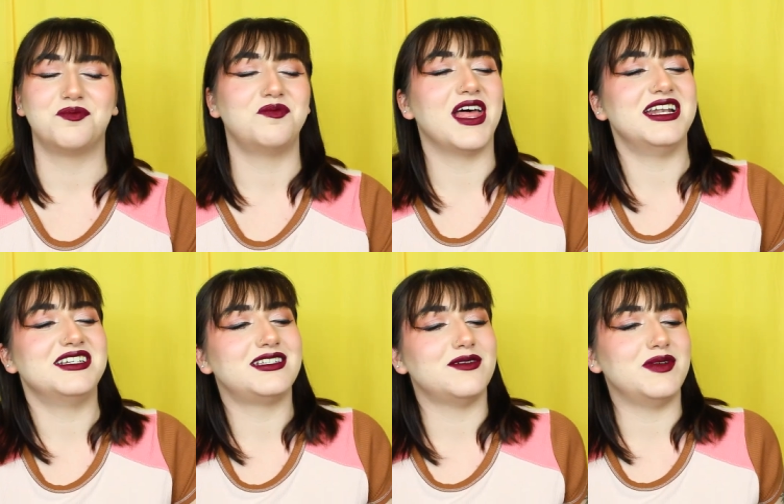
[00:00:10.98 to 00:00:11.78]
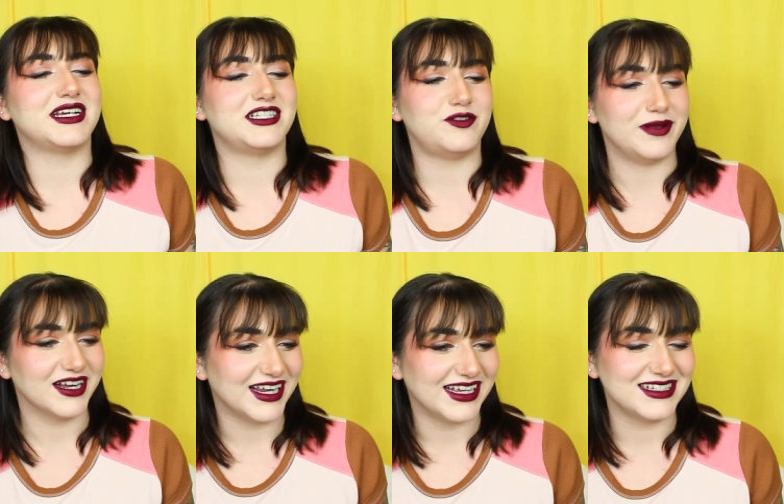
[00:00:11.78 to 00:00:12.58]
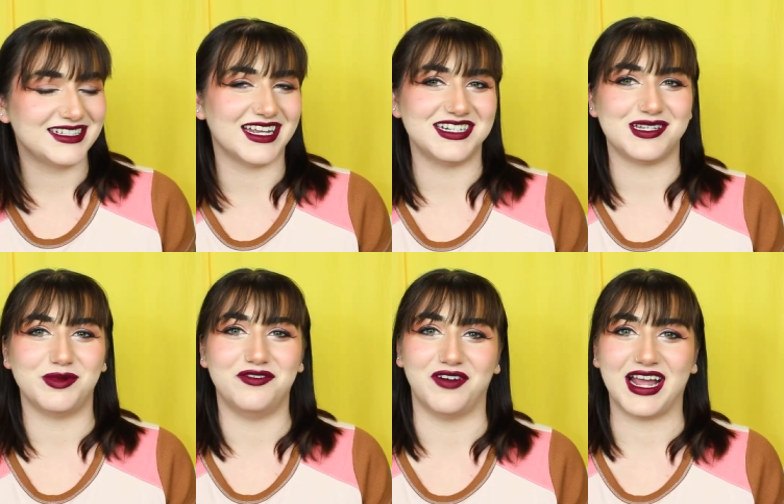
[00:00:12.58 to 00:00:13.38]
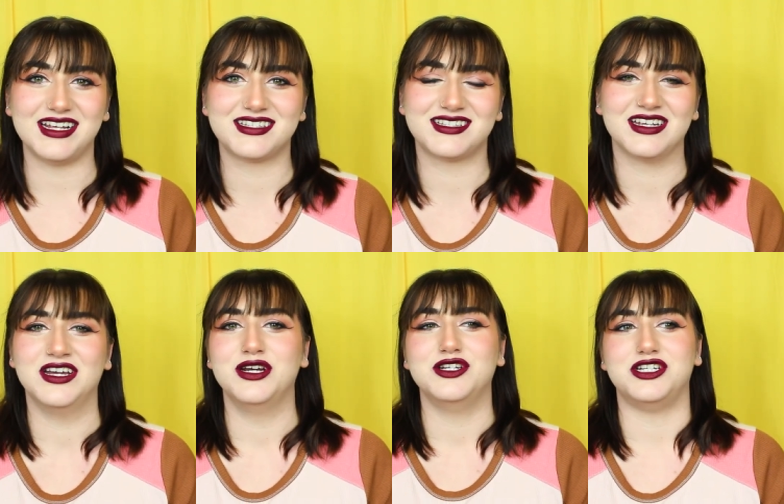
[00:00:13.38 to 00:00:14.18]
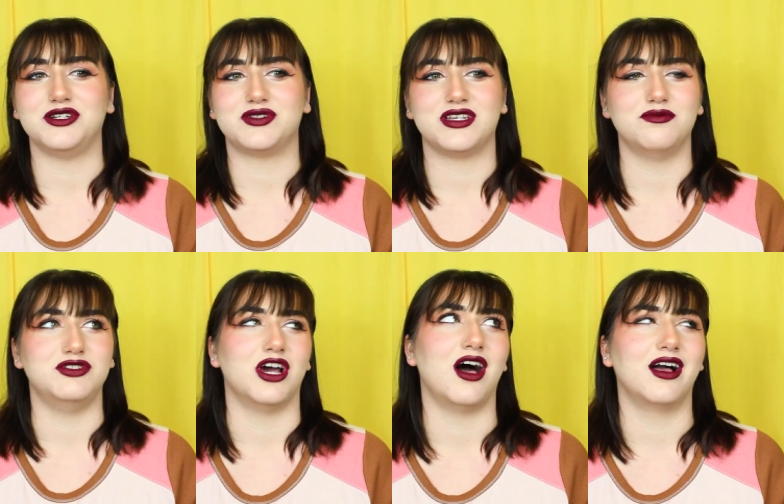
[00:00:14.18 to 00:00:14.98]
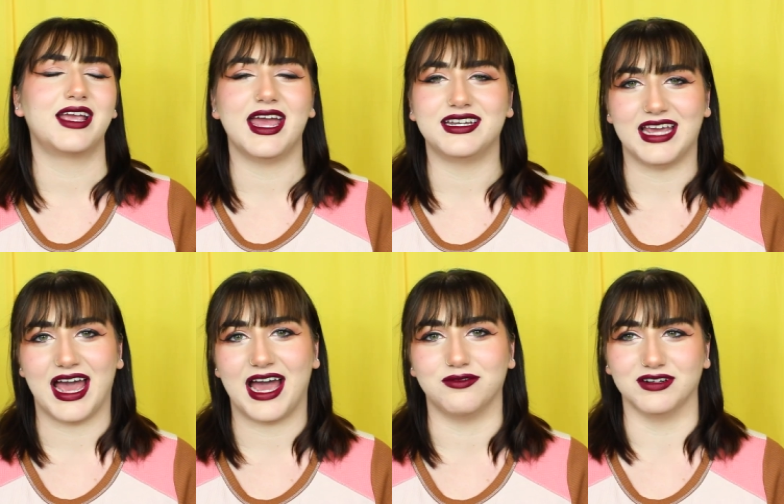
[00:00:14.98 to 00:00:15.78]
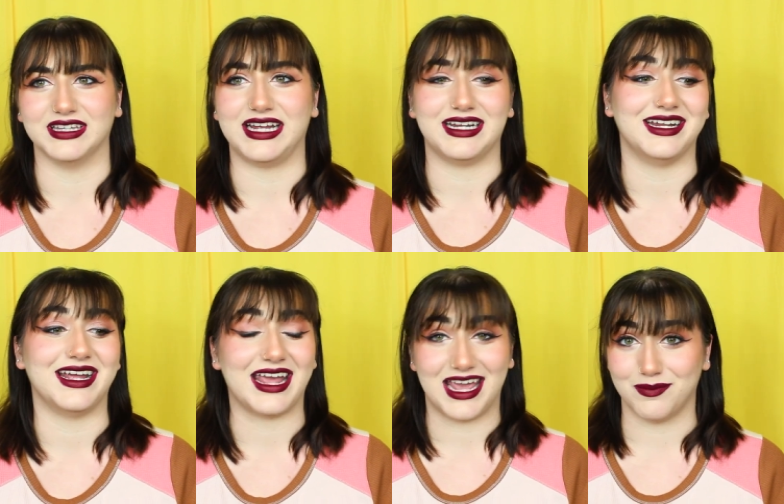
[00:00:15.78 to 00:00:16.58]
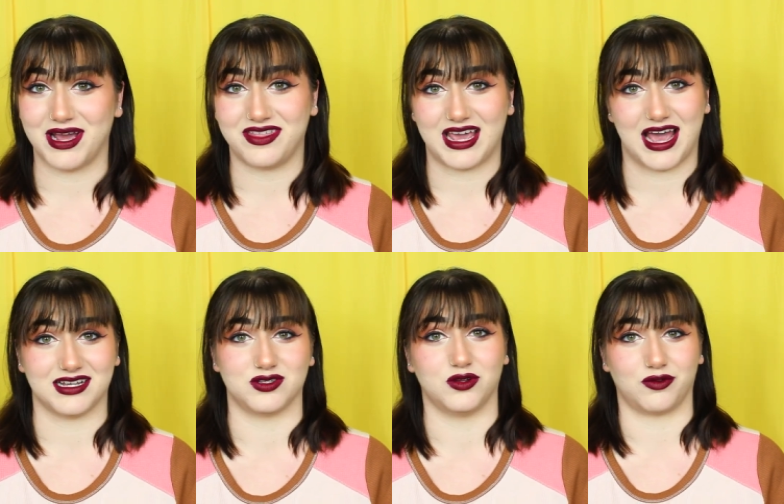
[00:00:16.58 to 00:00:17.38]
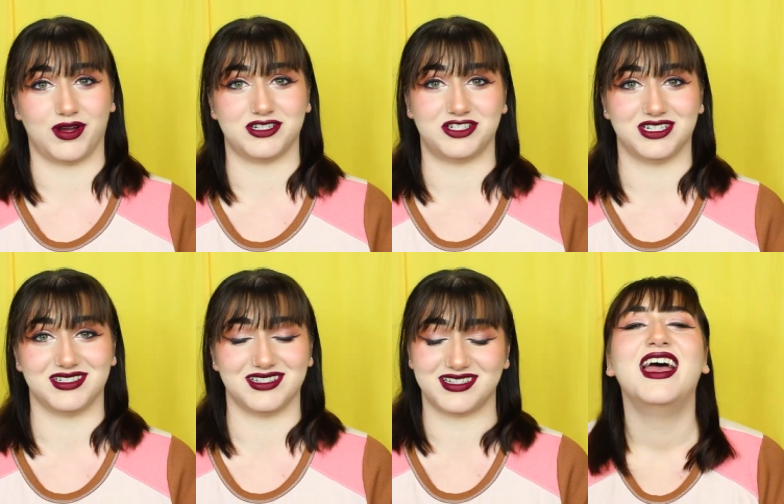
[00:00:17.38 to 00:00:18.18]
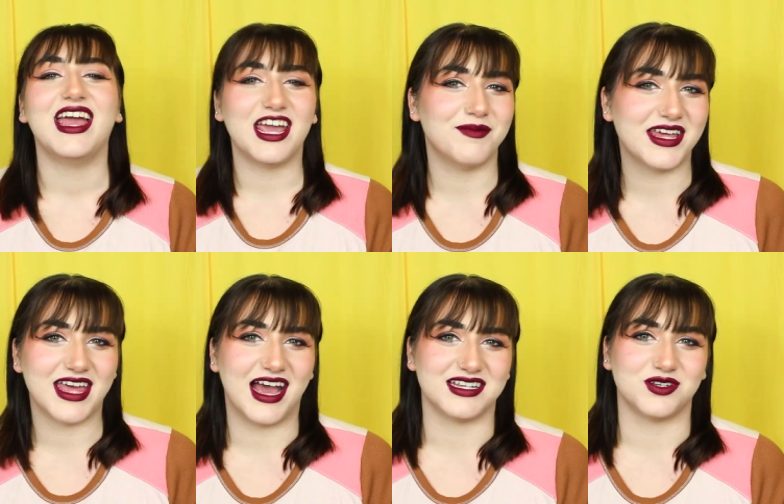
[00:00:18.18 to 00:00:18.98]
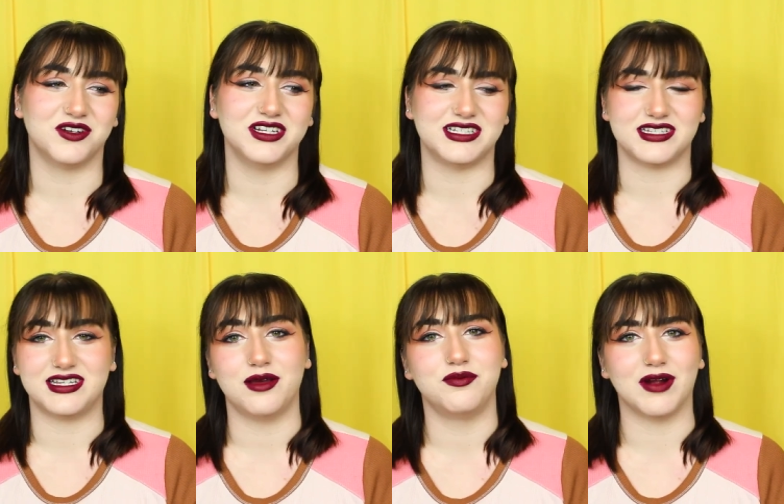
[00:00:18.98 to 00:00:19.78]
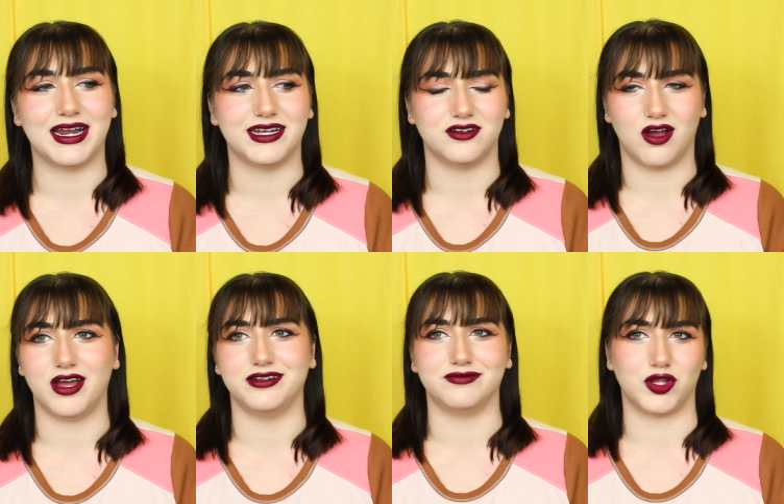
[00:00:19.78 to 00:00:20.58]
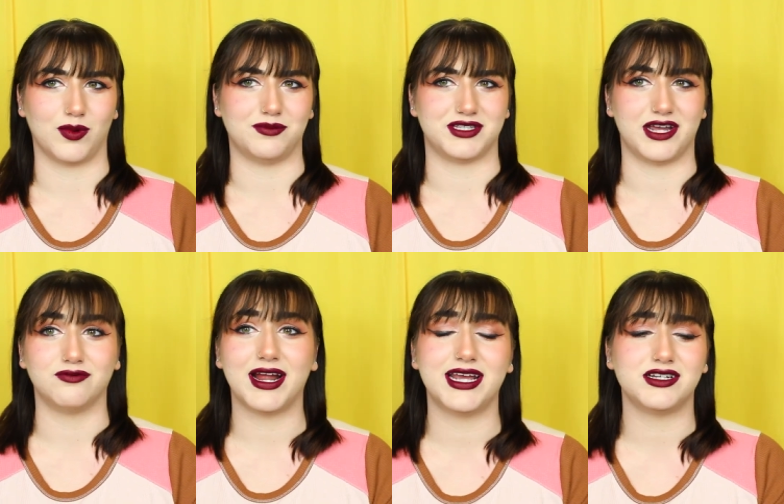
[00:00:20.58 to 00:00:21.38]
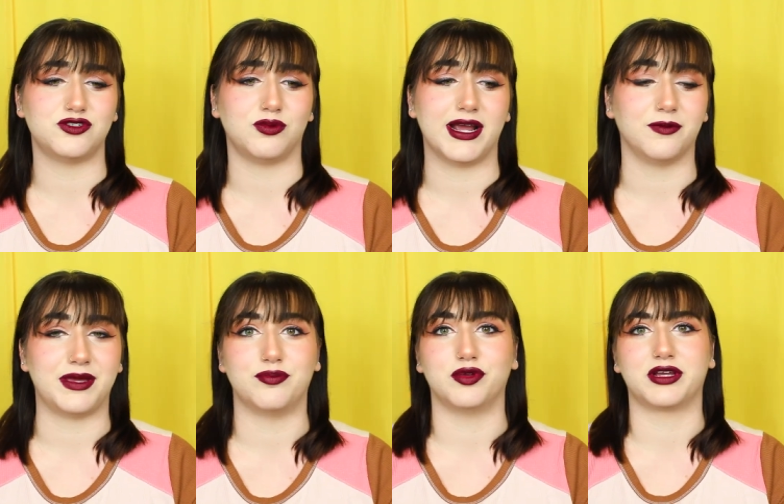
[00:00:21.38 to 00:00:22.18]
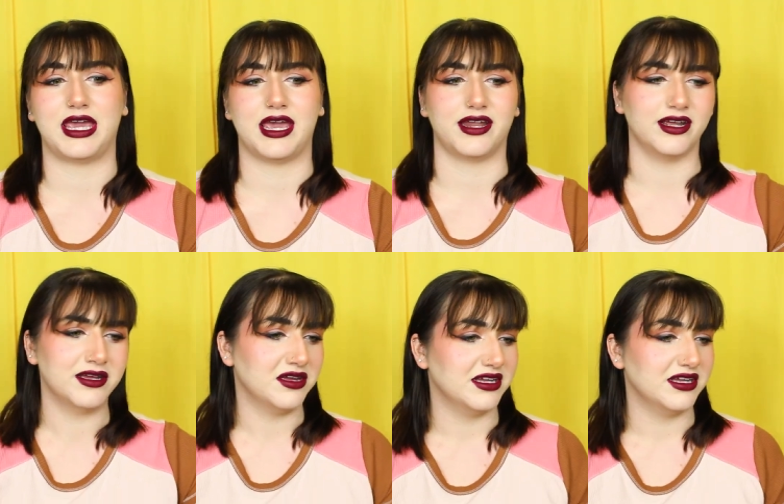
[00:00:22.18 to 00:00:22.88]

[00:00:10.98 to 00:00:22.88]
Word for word: lend some experience and some advice to some dog and cat related am I the asshole questions. Am I the asshole is a subreddit on the website Reddit where people can